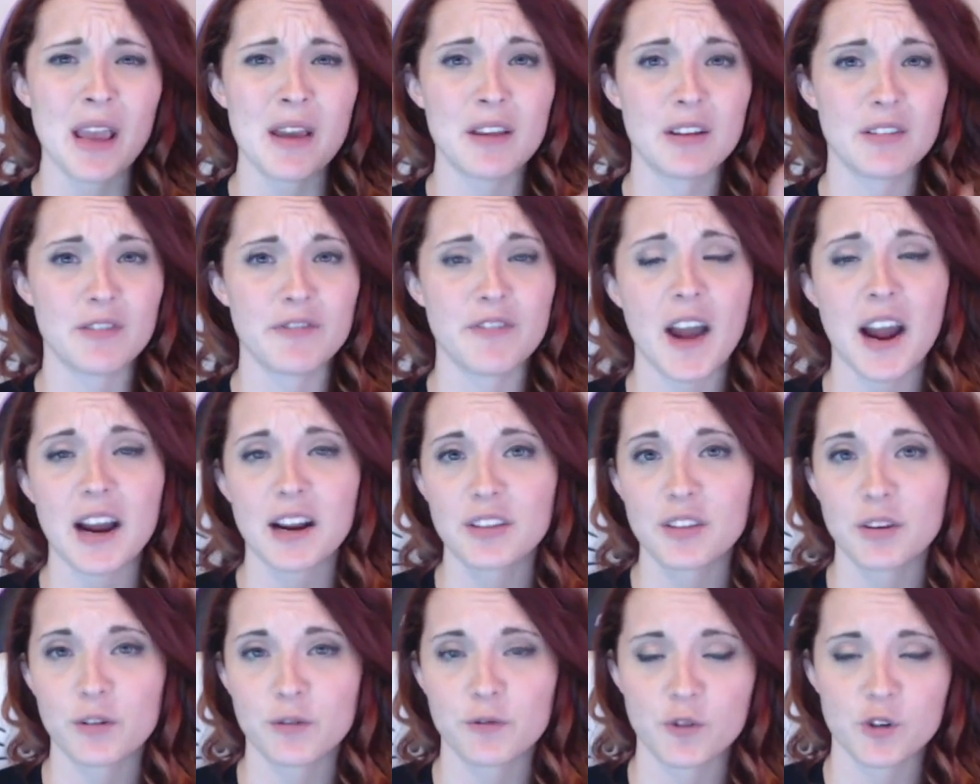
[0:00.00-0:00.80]
In
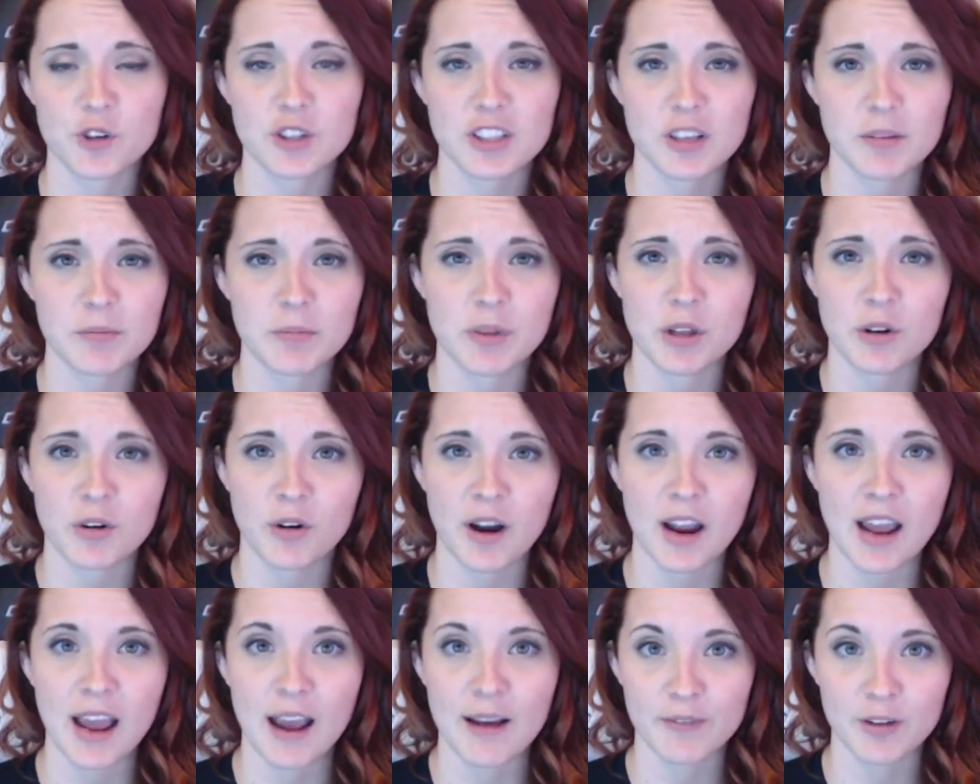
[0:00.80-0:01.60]
fact, the first computer
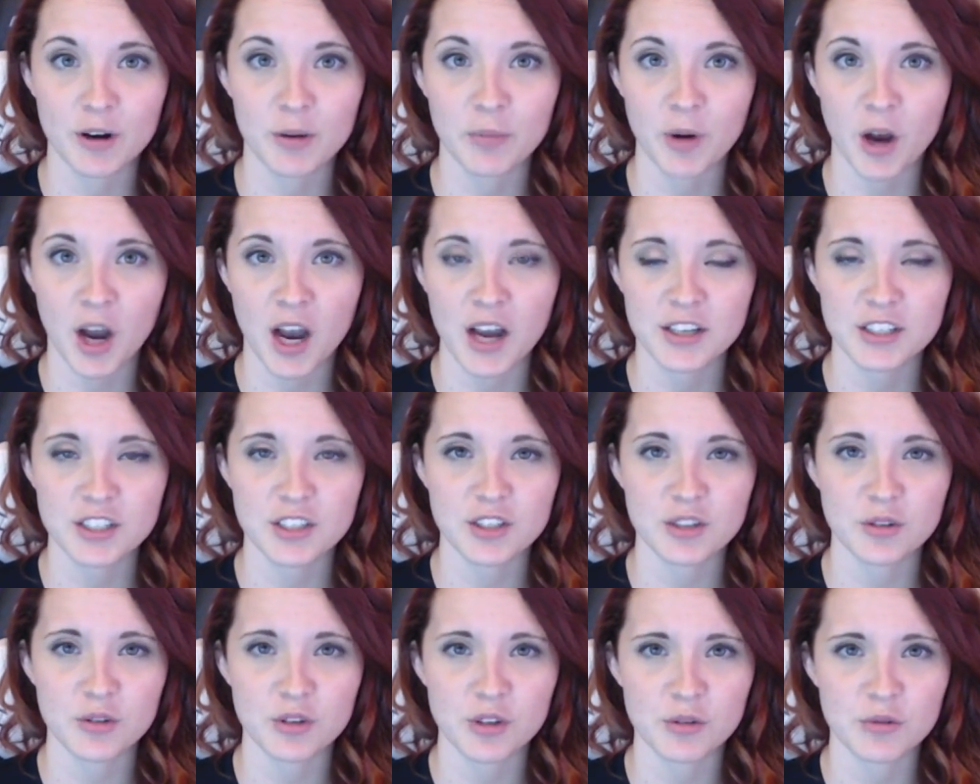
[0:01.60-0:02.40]
I ever bought to
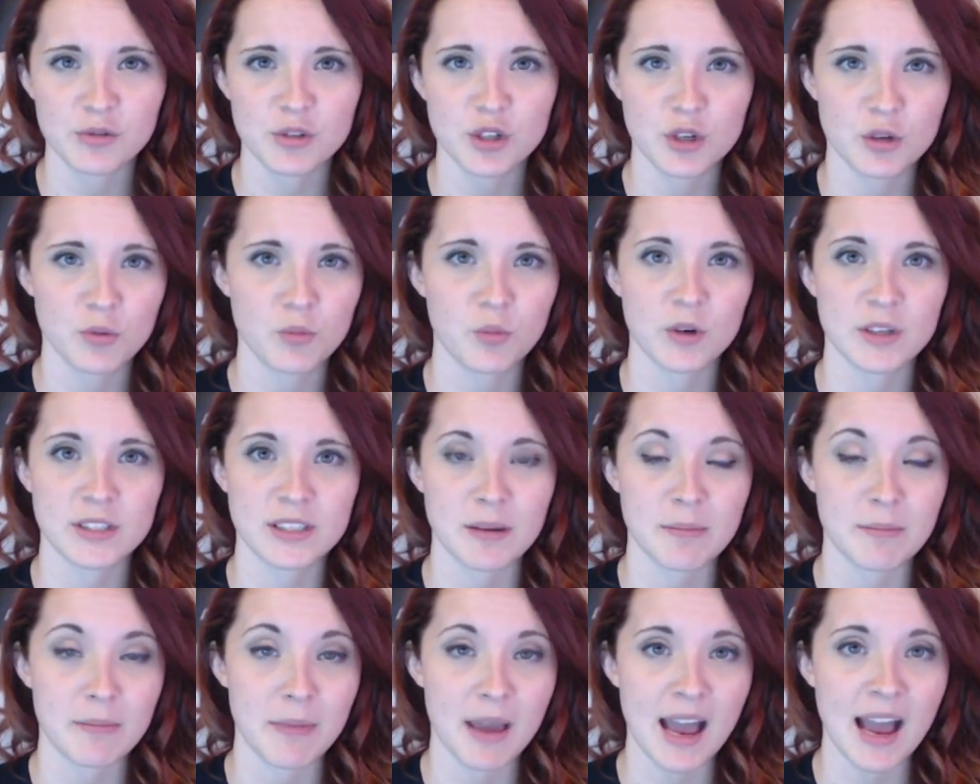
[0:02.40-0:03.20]
do YouTube was
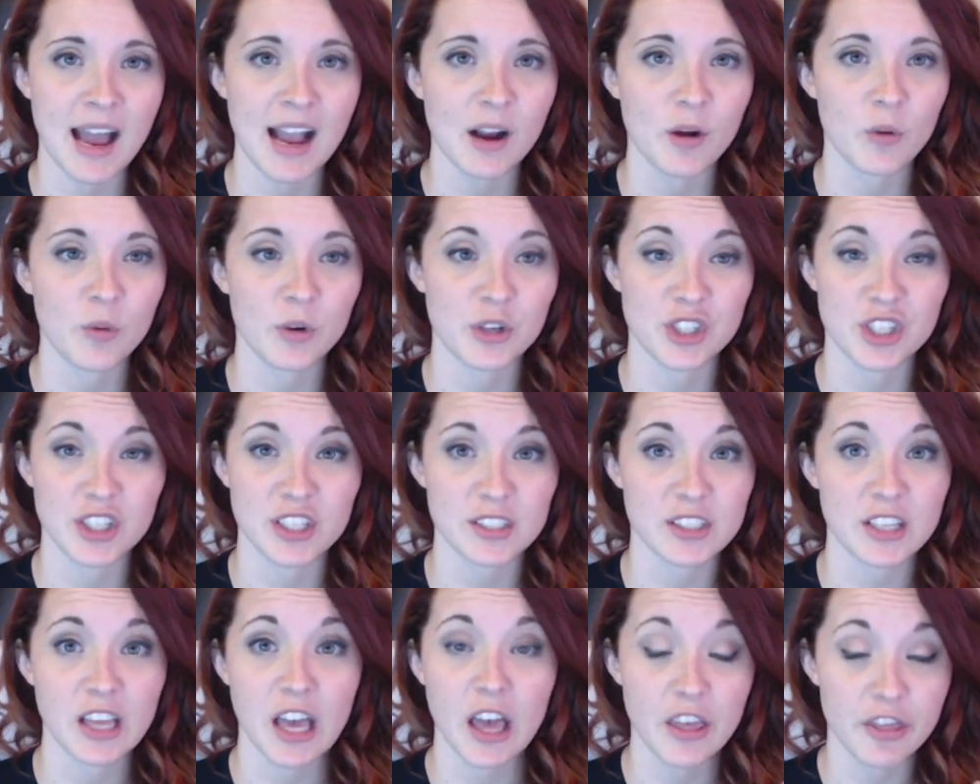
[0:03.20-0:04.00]
a Mac, which
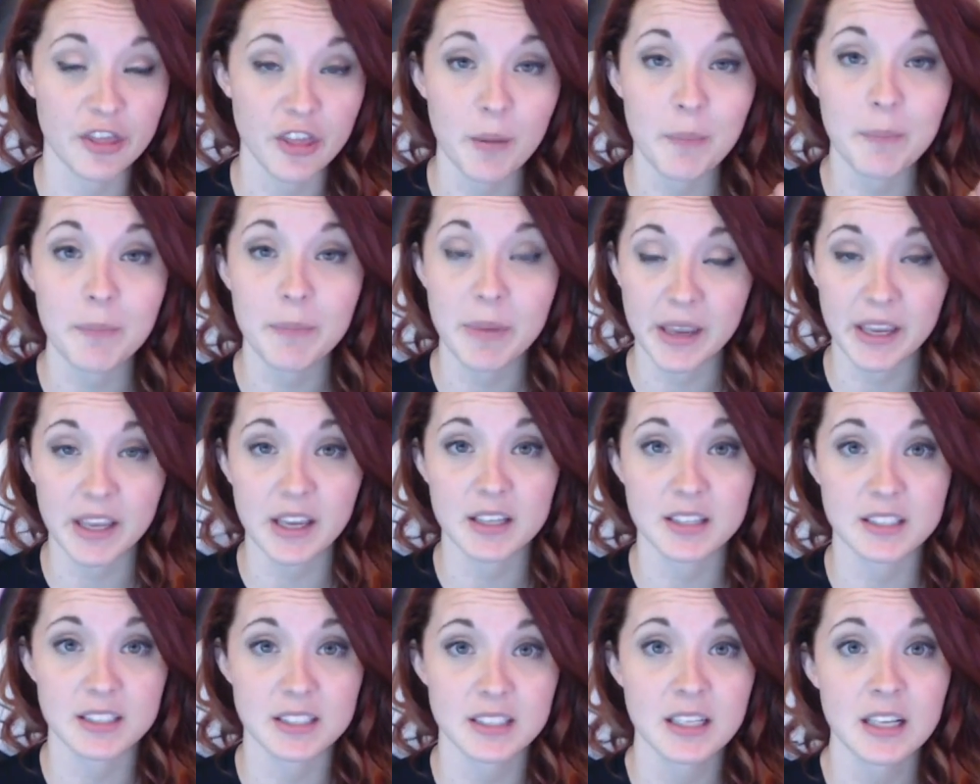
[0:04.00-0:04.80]
is the
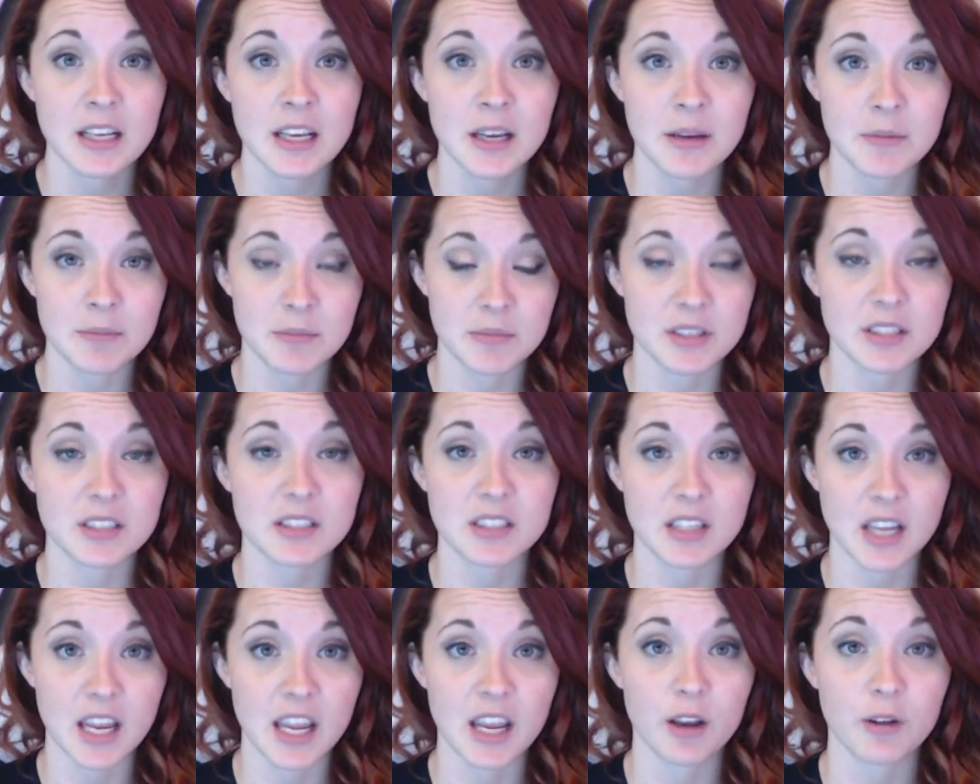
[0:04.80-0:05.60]
biggest
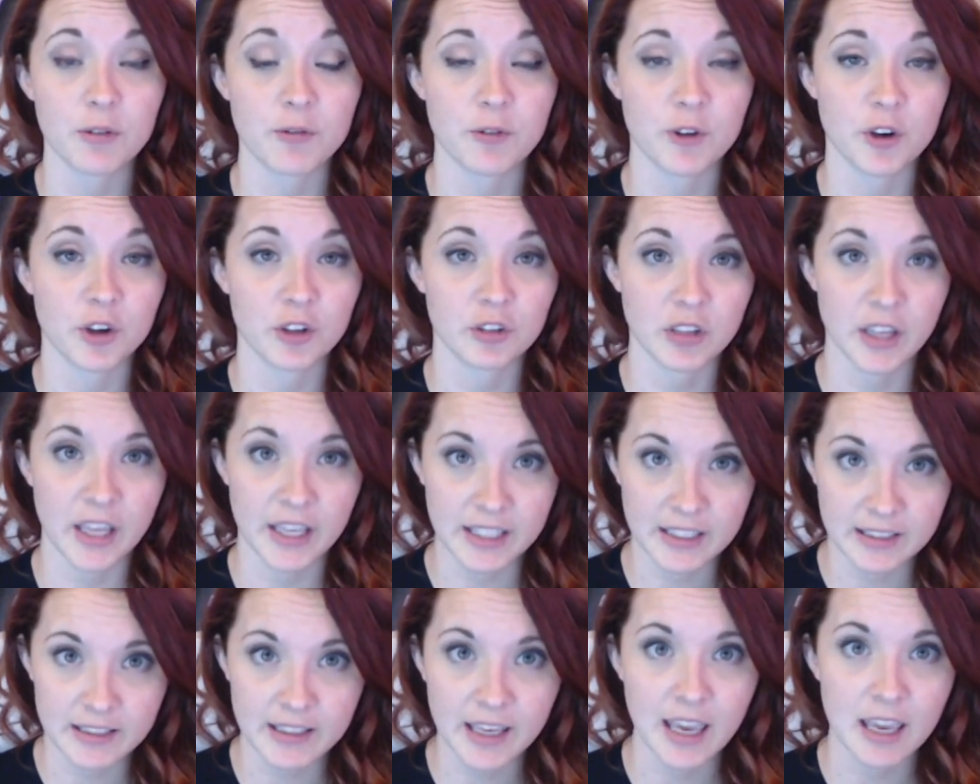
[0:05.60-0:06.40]
mistake for
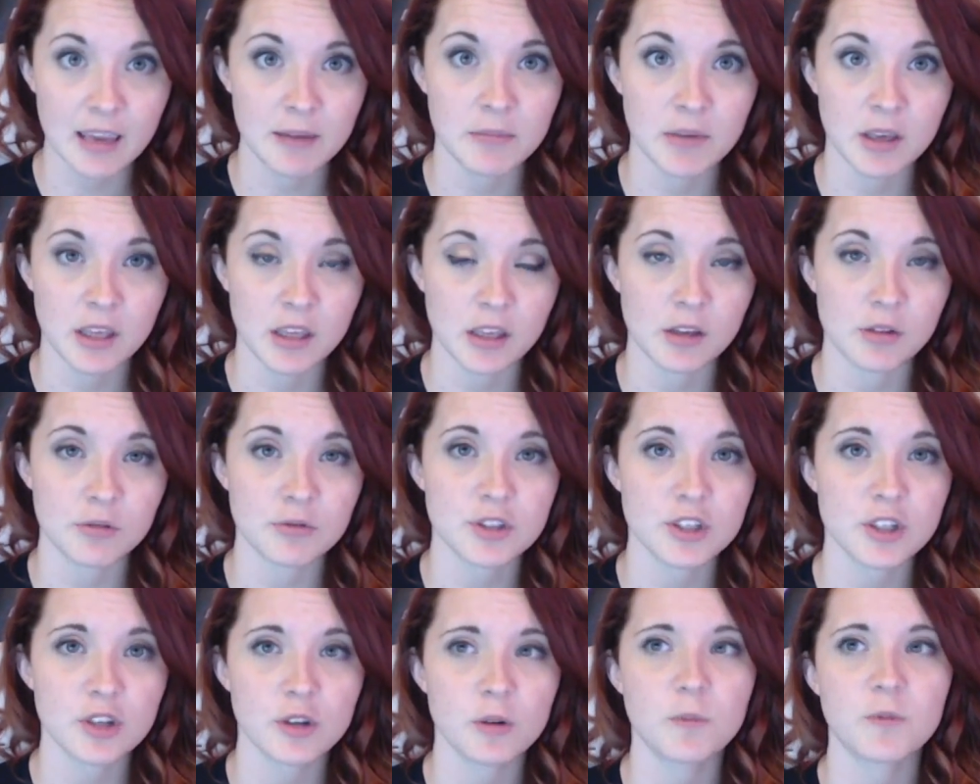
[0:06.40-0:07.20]
like gaming
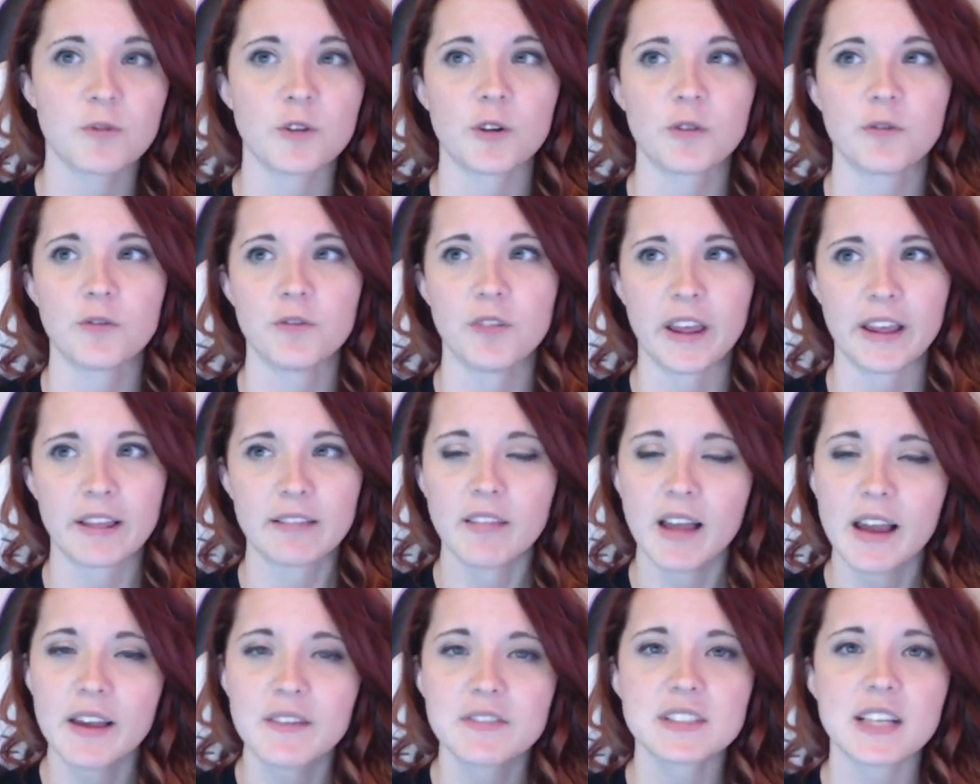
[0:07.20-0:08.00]
YouTube, for like
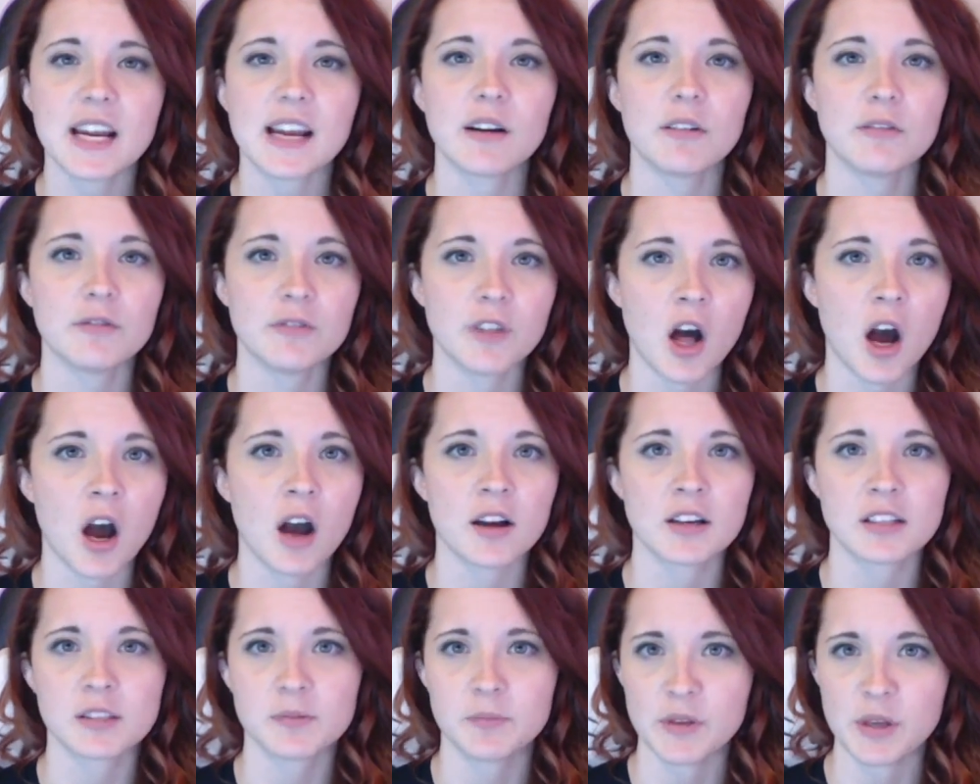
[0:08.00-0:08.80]
lifestyle
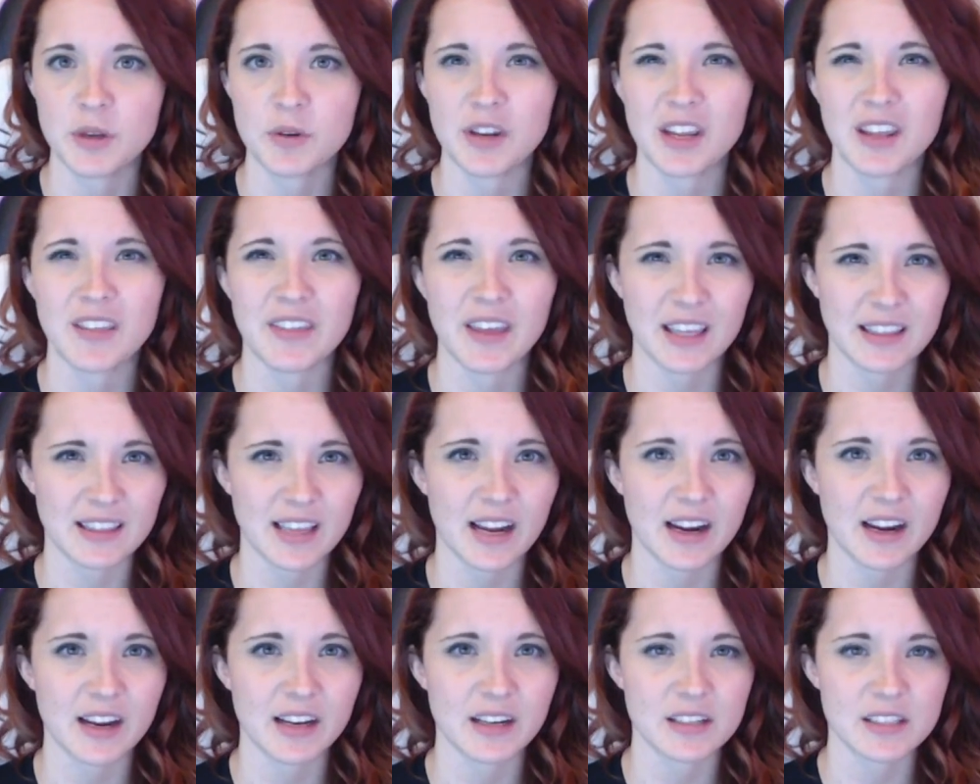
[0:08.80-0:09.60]
vlogs, beauty, like
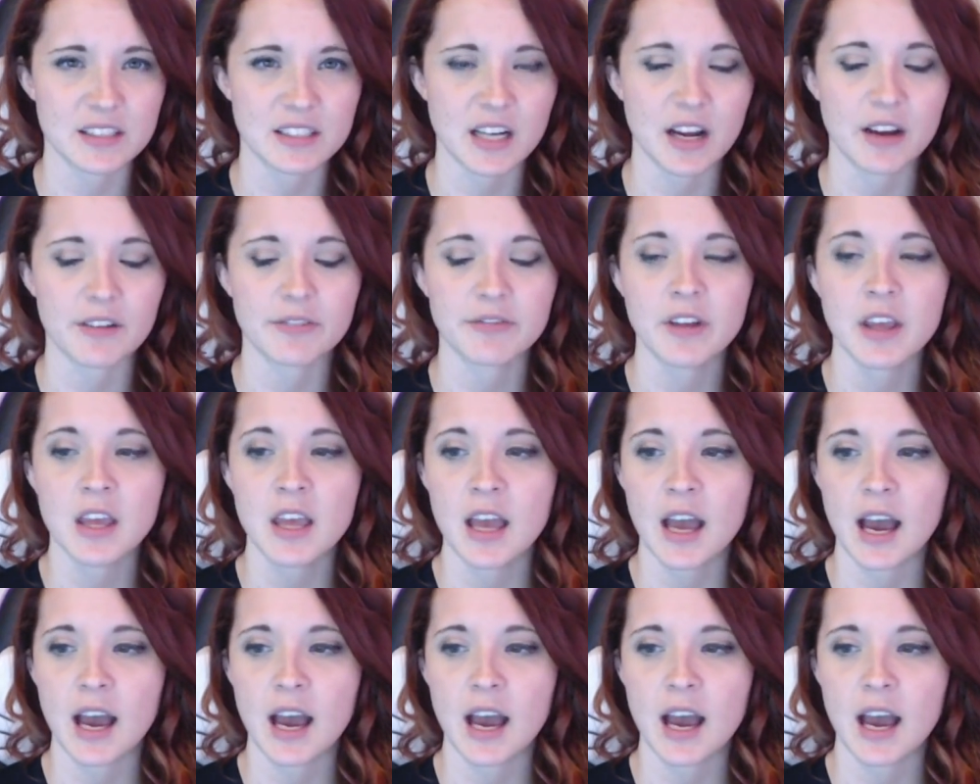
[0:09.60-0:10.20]
that kind of stuff.